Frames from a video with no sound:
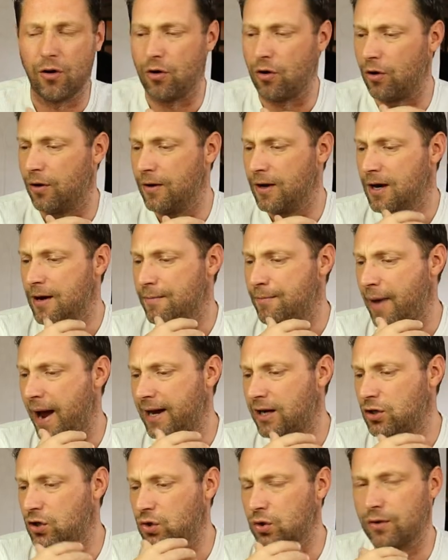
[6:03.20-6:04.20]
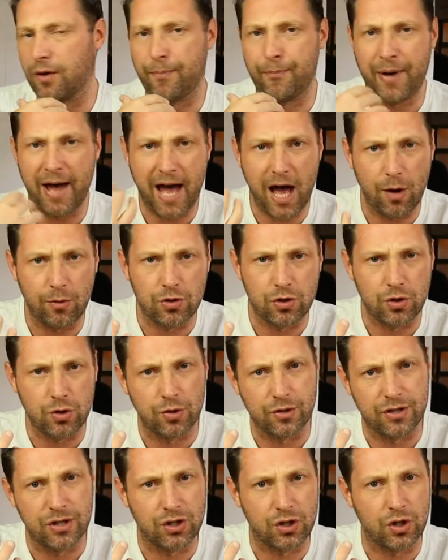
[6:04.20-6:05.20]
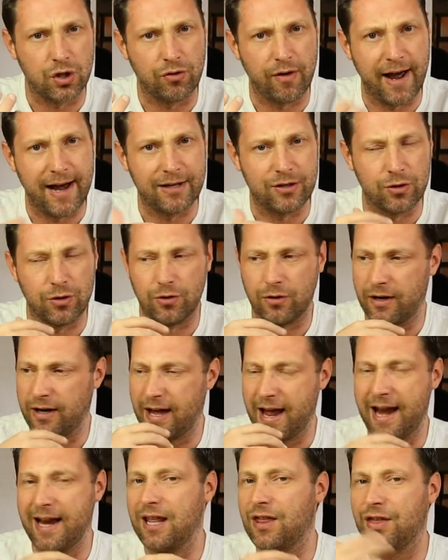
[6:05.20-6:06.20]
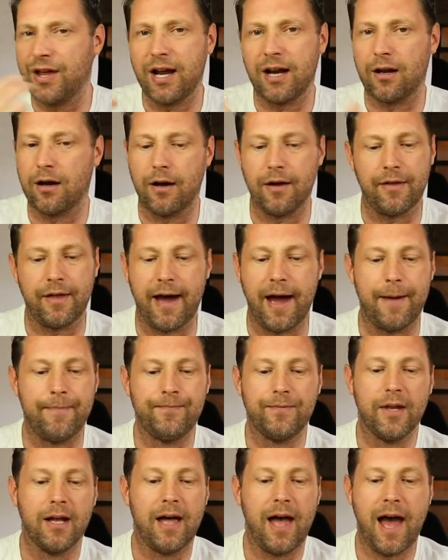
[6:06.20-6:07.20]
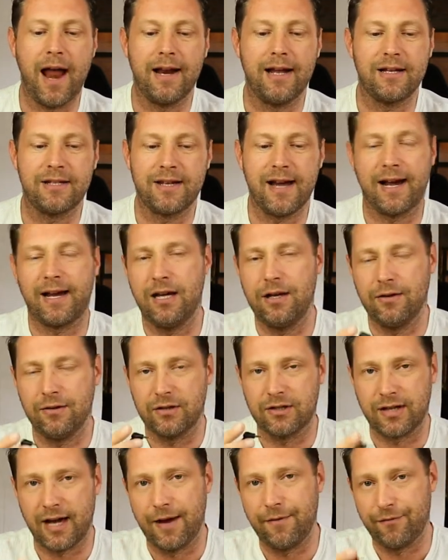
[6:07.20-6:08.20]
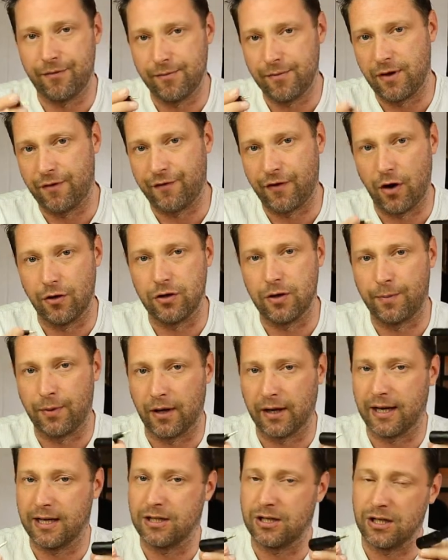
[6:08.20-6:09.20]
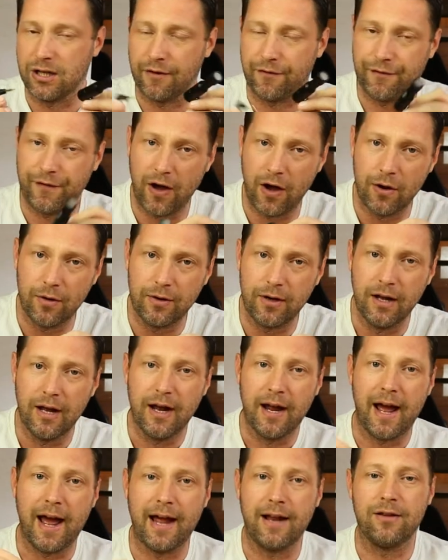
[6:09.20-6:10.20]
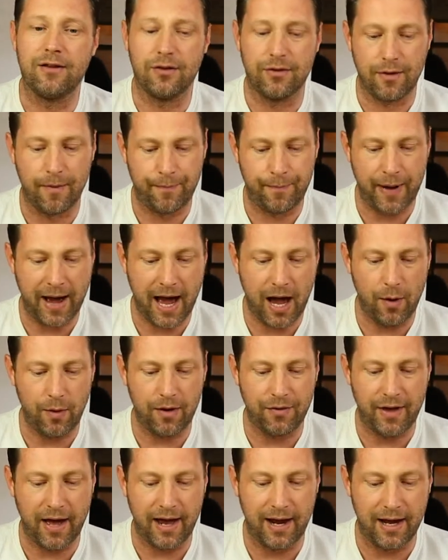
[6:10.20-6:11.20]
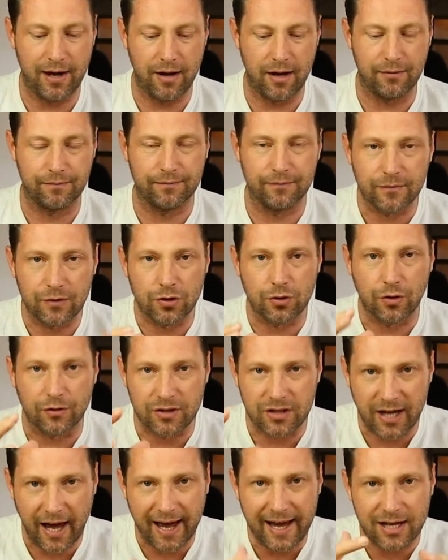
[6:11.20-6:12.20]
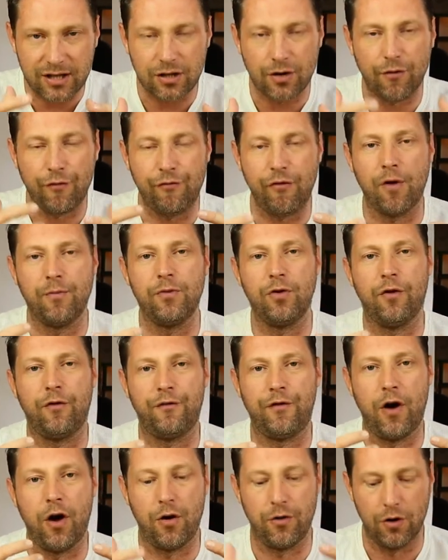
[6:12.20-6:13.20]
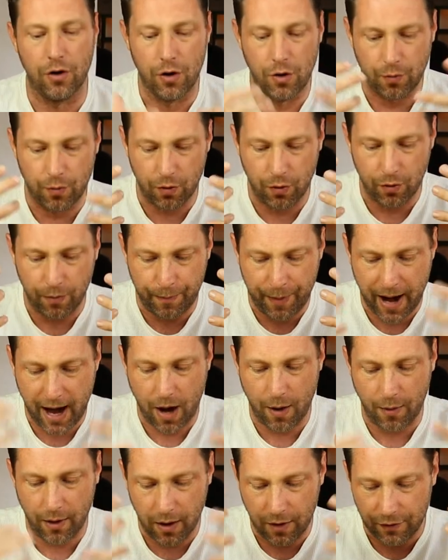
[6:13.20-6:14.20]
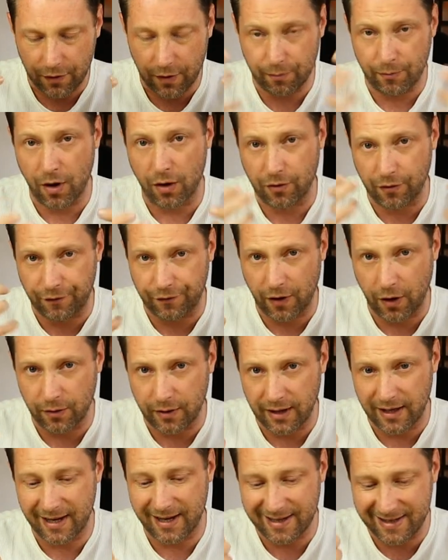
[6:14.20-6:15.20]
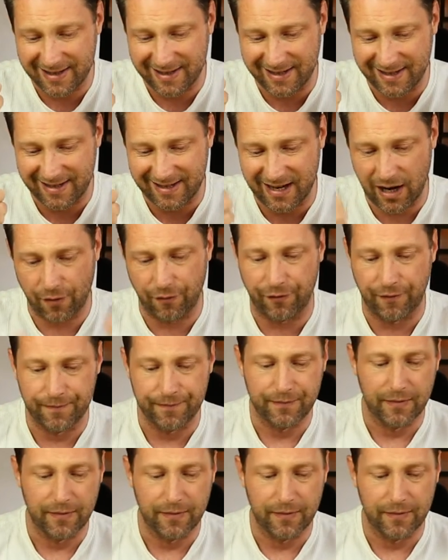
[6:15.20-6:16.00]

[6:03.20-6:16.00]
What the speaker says: or making sure the power source is correct or anything like that. And exactly the same from your phone. You plug it into your phone and the power that it sort of takes from your phone will power the microphone itself.